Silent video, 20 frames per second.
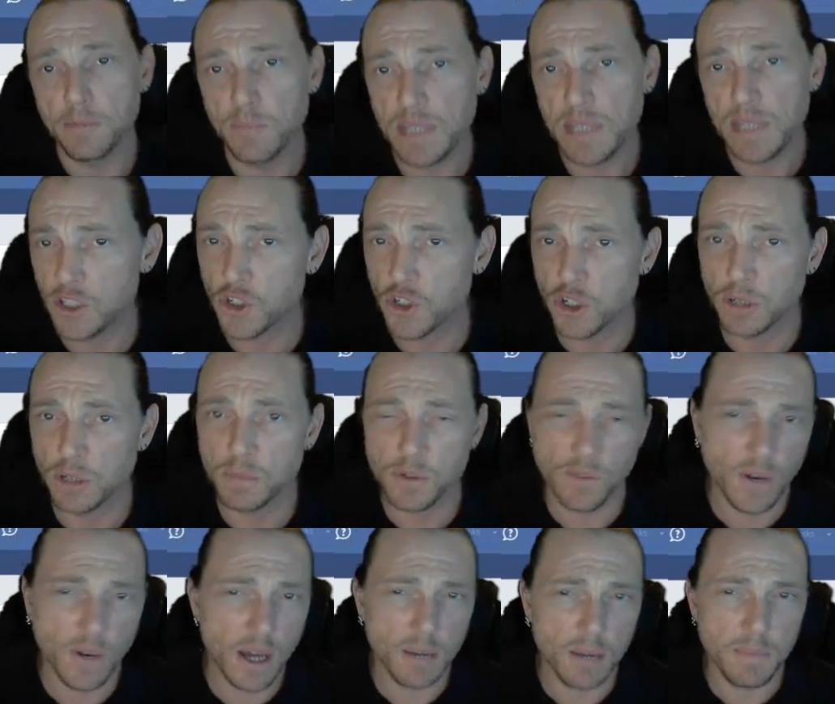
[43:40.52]
In terms
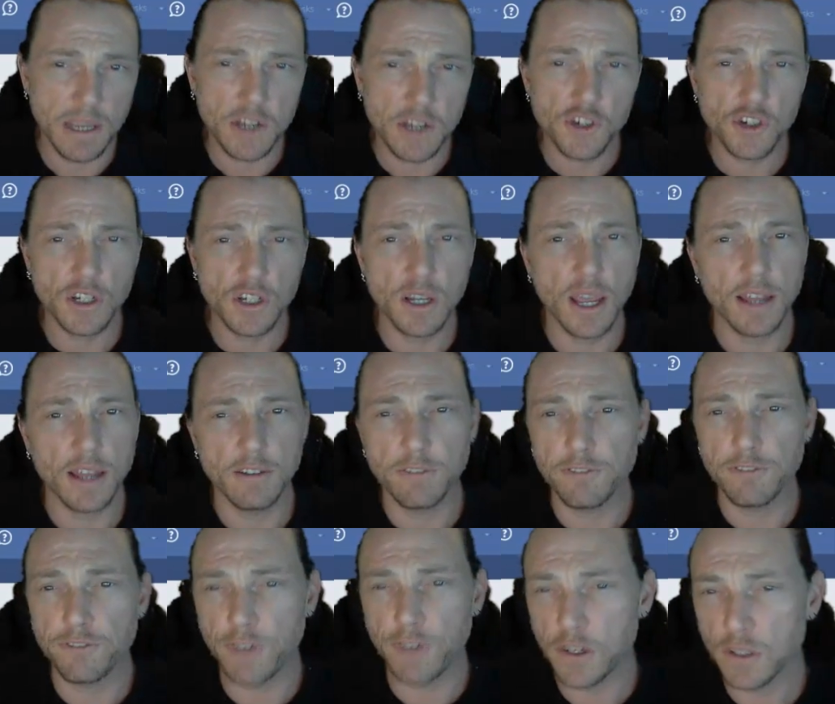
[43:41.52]
of automation and
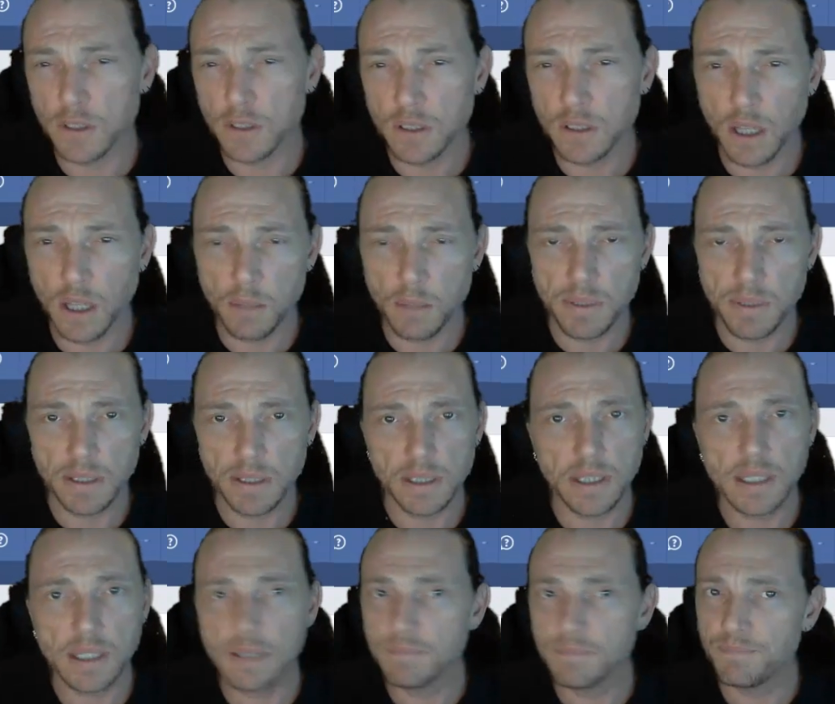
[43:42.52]
funnel
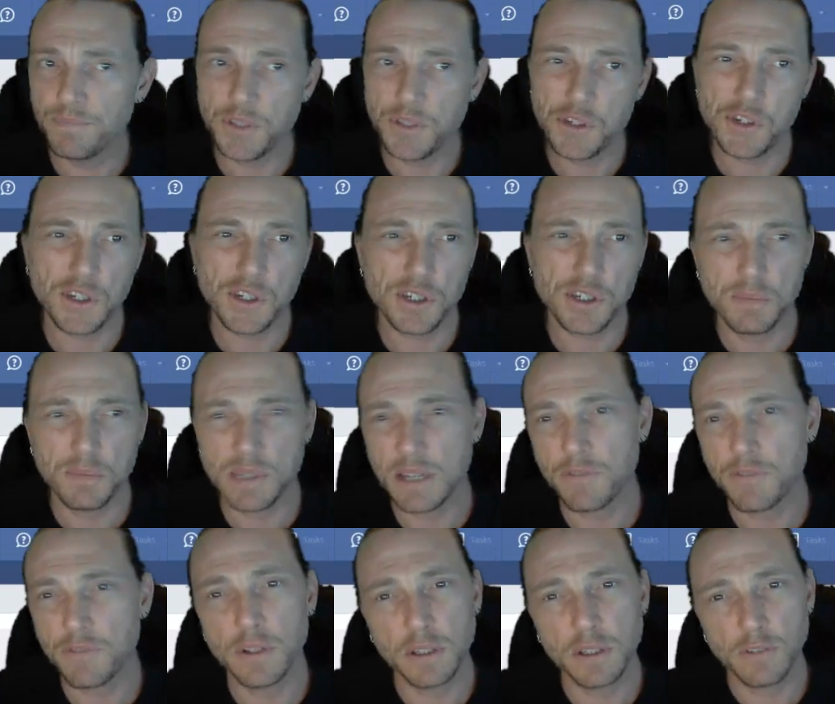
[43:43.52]
ability, the system
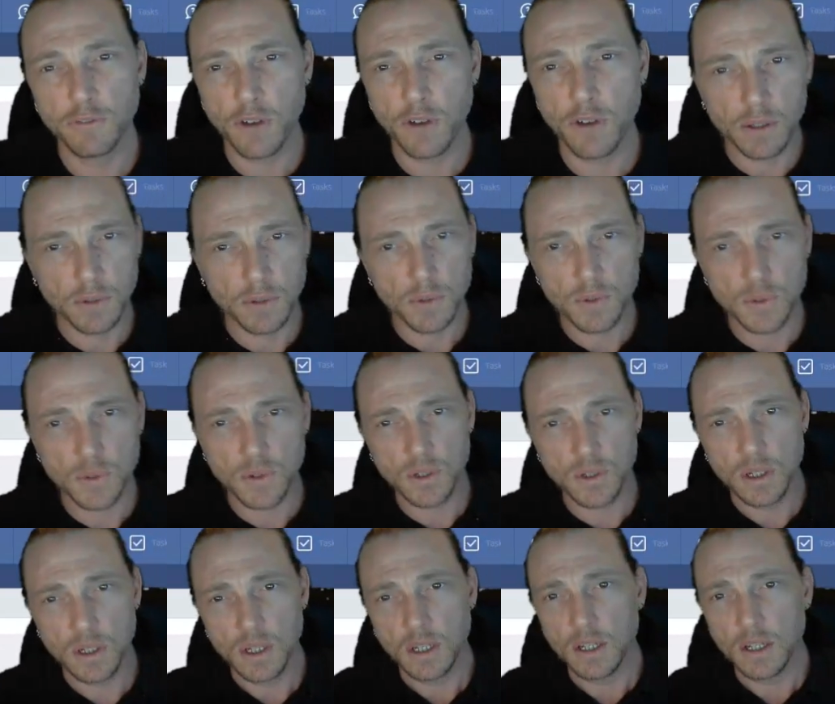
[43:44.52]
definitely follows.
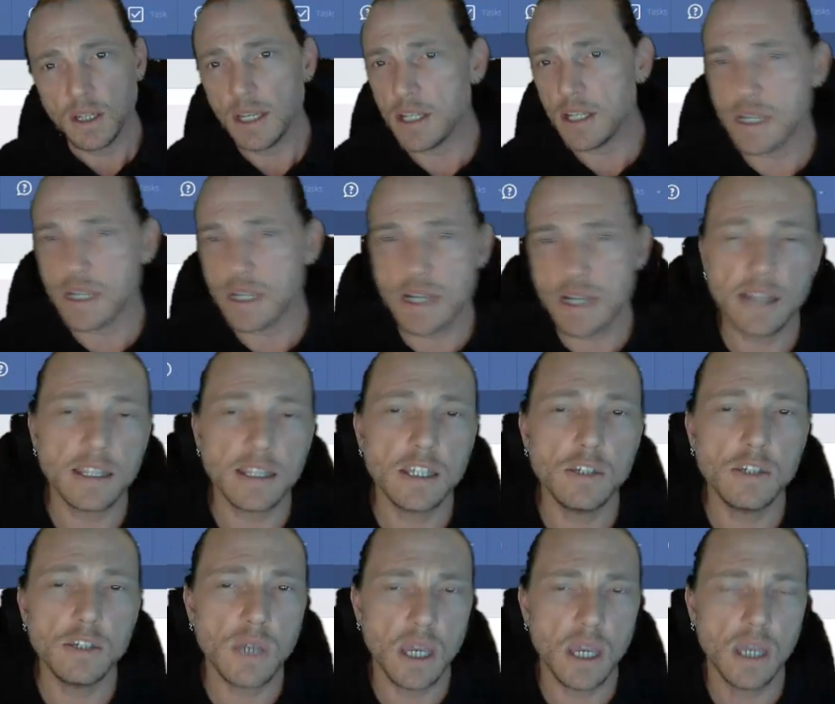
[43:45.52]
It's not that
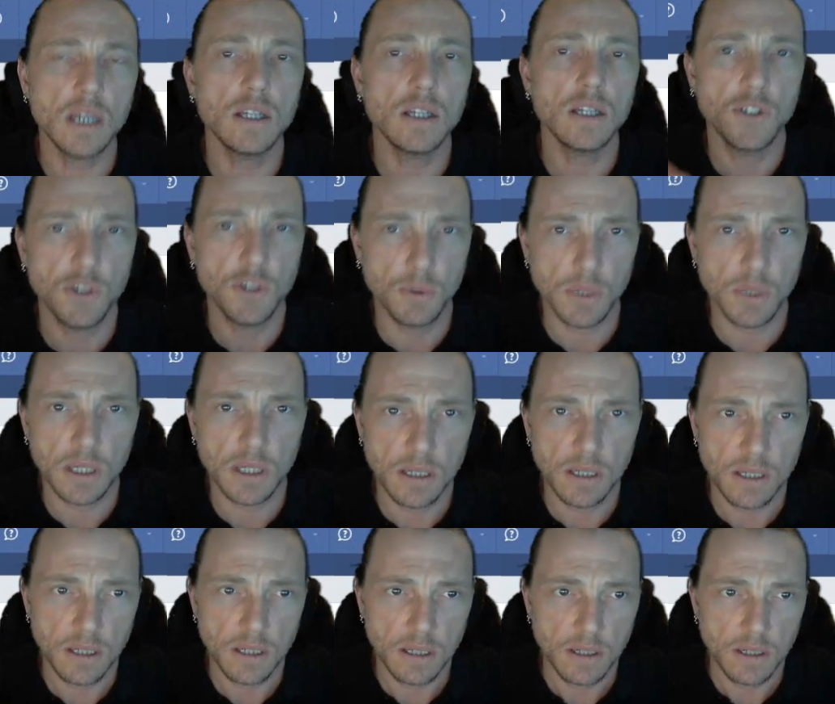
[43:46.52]
you can't do it.
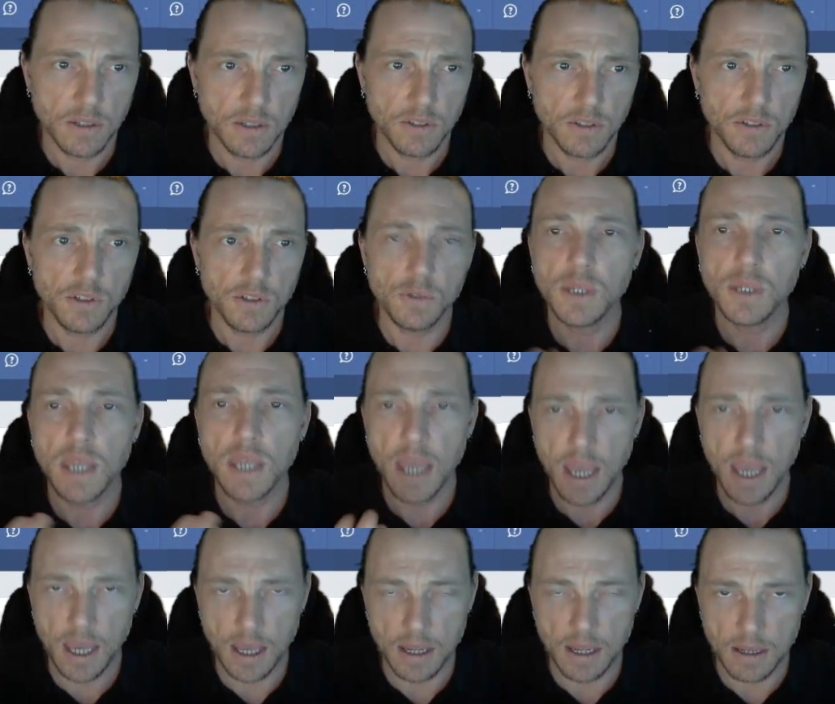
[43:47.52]
You
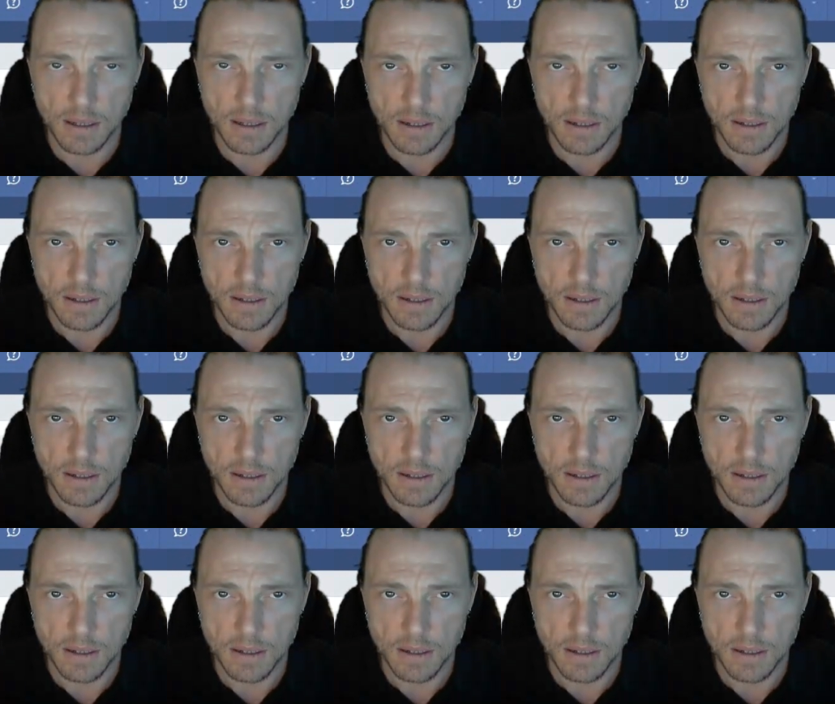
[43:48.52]
can.